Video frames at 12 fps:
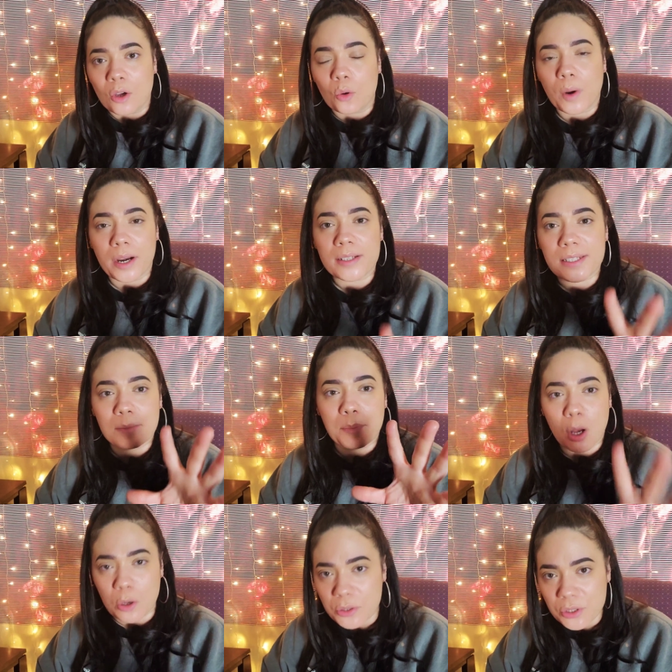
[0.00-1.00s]
where it's
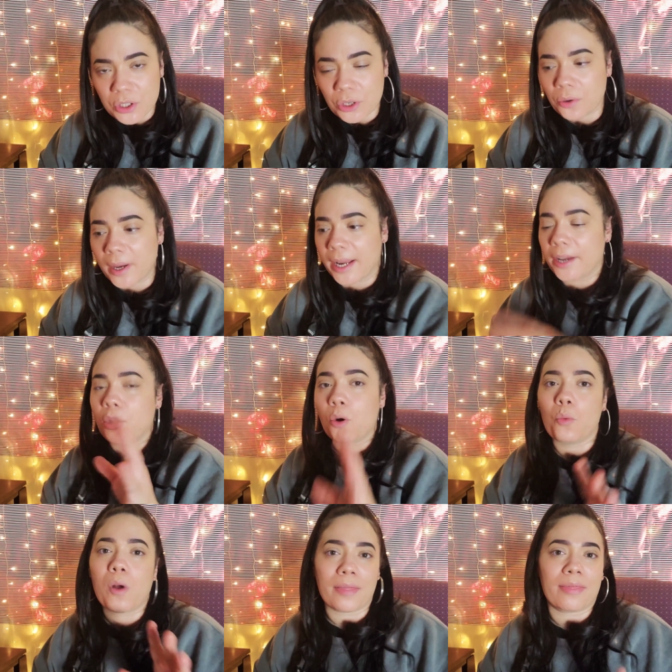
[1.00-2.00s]
supposed to, and I don't
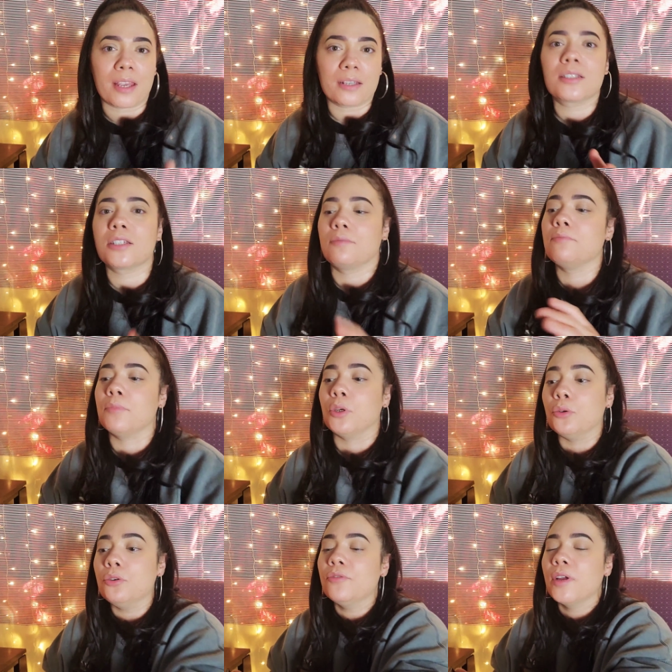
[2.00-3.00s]
want things to
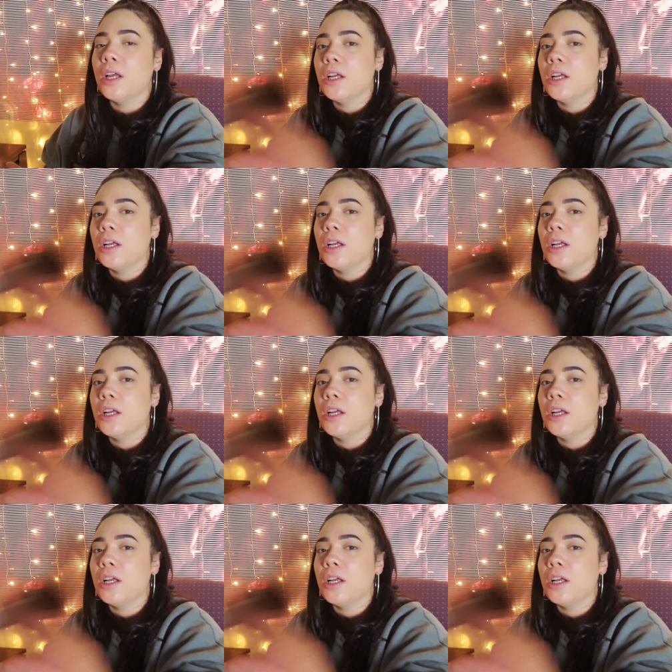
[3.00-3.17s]
move.